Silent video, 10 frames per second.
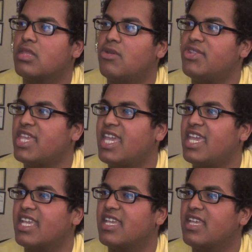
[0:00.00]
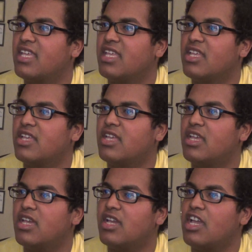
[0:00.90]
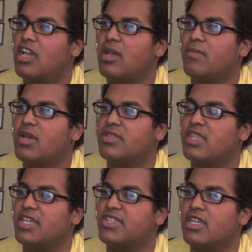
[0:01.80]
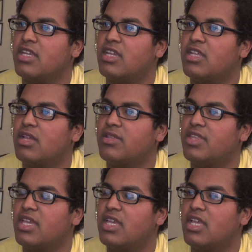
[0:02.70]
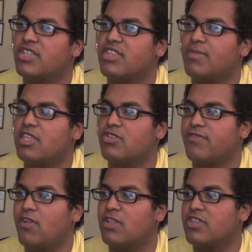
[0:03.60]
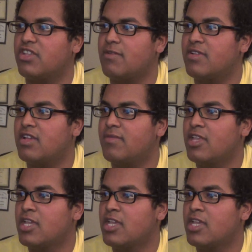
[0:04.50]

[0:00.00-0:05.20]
What the heck? A desk and something else falls on top of him.